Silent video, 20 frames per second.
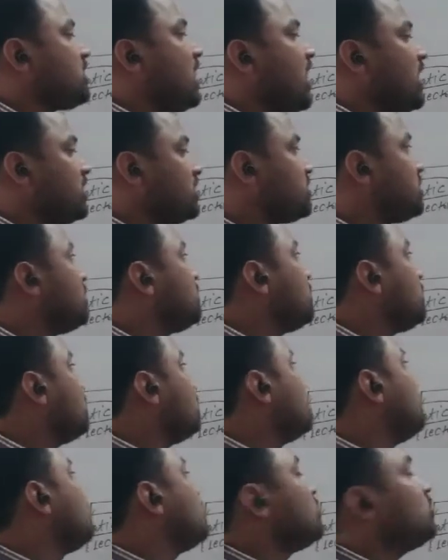charged
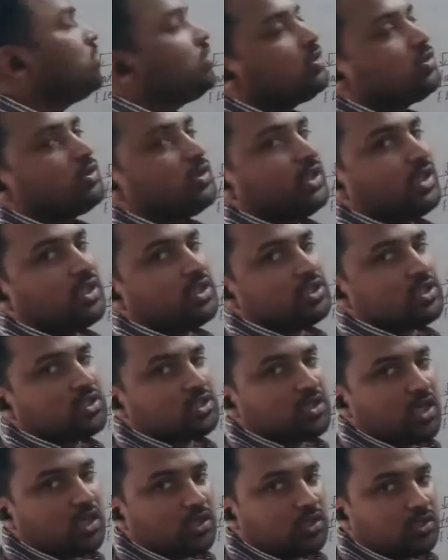due to rest
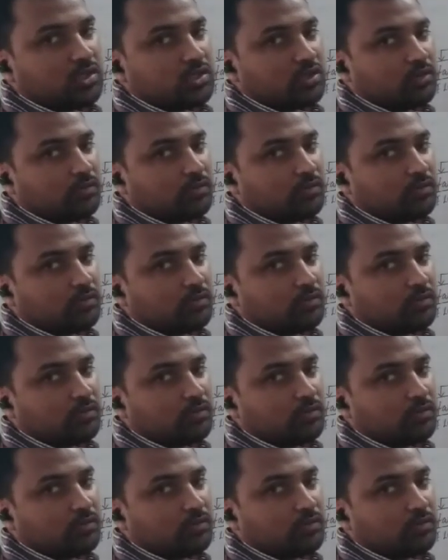charge.